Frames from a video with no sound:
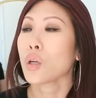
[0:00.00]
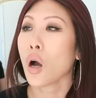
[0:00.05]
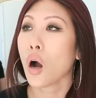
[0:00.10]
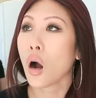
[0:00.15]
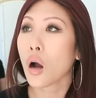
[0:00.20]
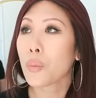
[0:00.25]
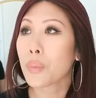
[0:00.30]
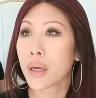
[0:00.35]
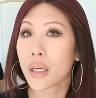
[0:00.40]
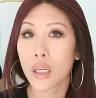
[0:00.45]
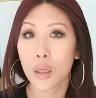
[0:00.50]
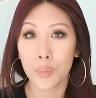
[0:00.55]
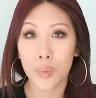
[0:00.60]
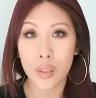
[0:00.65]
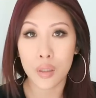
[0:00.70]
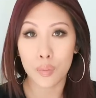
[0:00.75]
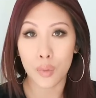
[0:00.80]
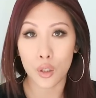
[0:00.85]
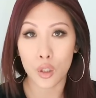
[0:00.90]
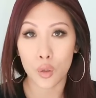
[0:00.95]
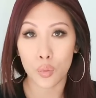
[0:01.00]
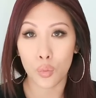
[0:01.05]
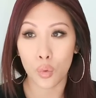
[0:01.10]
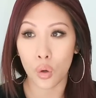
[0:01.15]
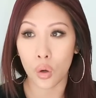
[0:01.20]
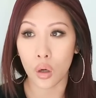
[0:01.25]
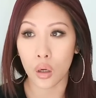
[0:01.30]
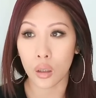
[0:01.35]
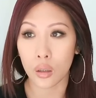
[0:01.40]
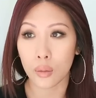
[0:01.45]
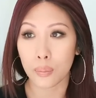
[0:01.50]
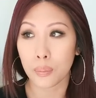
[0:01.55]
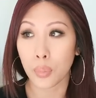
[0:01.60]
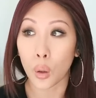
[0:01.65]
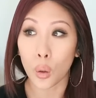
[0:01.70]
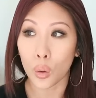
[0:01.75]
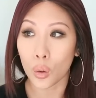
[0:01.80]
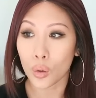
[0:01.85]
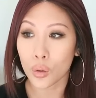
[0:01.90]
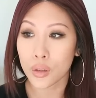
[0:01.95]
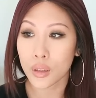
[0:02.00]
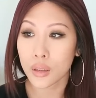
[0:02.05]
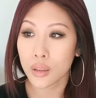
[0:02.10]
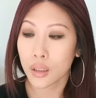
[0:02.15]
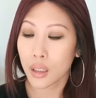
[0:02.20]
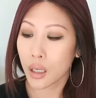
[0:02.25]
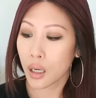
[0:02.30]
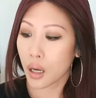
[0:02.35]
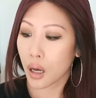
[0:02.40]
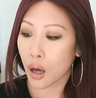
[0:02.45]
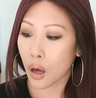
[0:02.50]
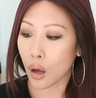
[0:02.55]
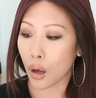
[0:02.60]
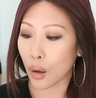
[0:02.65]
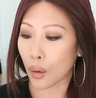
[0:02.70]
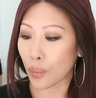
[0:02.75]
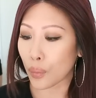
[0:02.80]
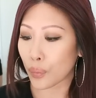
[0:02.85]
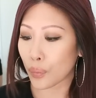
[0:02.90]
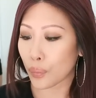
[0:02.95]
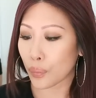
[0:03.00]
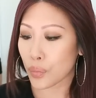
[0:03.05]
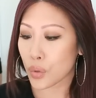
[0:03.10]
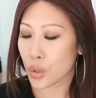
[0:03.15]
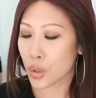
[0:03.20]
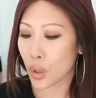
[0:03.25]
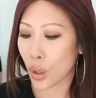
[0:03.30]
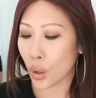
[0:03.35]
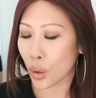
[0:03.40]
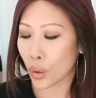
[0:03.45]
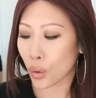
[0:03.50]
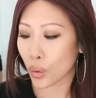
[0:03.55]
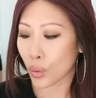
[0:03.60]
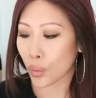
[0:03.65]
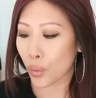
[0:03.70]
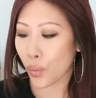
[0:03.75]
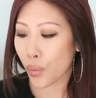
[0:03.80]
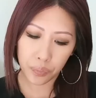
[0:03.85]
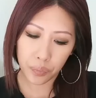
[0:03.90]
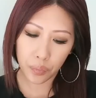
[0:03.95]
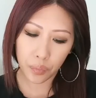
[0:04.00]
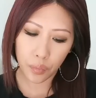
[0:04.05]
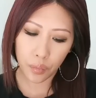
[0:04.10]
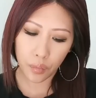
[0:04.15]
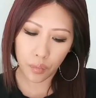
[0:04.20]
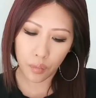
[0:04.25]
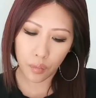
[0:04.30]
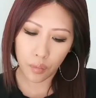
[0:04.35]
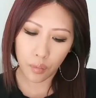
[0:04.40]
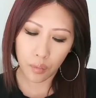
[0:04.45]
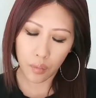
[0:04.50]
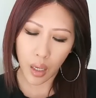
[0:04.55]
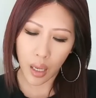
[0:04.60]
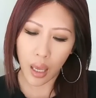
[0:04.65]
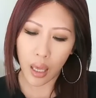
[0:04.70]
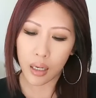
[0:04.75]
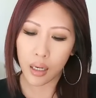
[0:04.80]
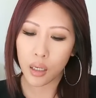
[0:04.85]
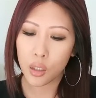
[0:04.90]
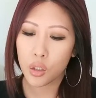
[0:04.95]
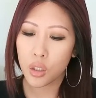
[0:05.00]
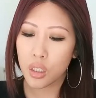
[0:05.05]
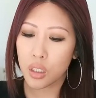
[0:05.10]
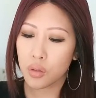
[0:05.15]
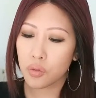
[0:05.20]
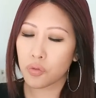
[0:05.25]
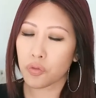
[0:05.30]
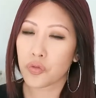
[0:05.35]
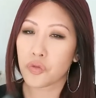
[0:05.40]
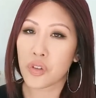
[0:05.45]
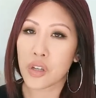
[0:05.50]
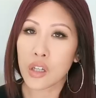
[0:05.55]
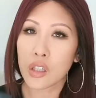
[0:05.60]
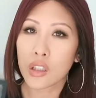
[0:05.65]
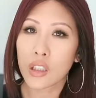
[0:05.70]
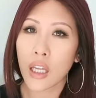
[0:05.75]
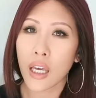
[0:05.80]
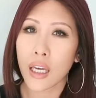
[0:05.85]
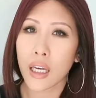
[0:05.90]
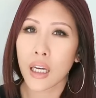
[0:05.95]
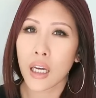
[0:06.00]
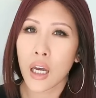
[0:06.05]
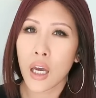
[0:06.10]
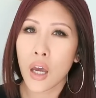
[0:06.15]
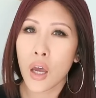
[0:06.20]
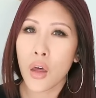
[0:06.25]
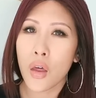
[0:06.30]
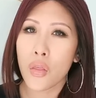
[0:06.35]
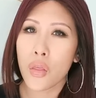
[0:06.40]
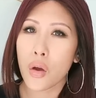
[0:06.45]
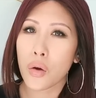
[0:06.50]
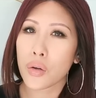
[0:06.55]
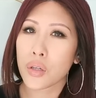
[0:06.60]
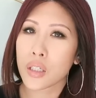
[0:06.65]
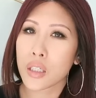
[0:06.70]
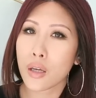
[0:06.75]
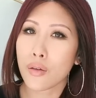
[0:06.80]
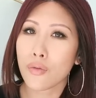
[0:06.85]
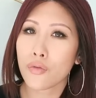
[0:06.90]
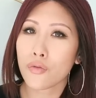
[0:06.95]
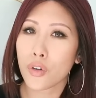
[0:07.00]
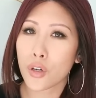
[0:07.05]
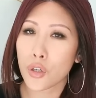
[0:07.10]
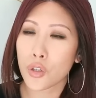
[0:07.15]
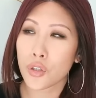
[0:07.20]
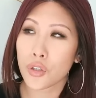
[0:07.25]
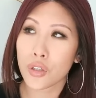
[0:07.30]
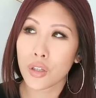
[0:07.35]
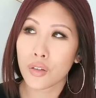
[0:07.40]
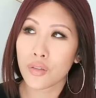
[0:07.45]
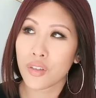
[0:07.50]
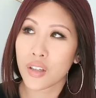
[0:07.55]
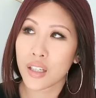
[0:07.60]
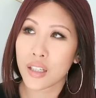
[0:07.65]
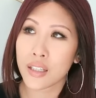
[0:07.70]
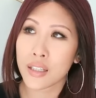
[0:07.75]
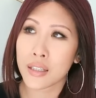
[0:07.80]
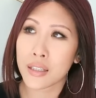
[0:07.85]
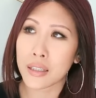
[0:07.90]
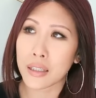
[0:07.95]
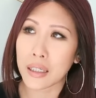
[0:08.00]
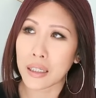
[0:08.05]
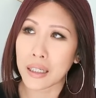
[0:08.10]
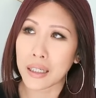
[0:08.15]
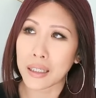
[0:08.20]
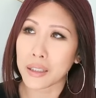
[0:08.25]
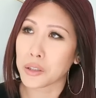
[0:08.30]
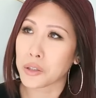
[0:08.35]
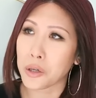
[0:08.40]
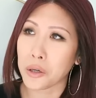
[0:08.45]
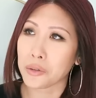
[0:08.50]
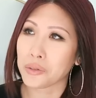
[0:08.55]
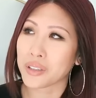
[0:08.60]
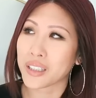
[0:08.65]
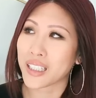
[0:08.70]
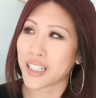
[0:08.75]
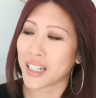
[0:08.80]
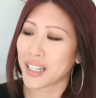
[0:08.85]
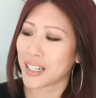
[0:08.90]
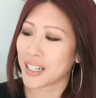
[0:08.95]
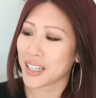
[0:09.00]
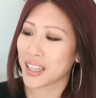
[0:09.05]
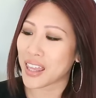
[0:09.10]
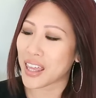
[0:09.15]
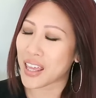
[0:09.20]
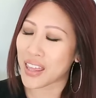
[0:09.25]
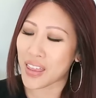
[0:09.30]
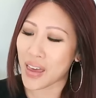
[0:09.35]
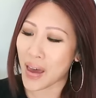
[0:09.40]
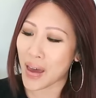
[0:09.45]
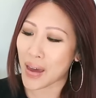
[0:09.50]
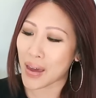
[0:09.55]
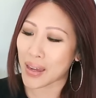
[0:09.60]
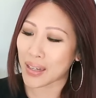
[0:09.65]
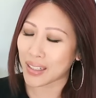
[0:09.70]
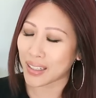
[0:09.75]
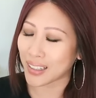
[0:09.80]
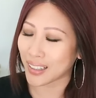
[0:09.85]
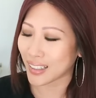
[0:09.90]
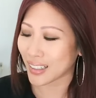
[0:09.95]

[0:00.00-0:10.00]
our makeup is much more bold. Um, so, and I just feel like there is some version of this in Korea that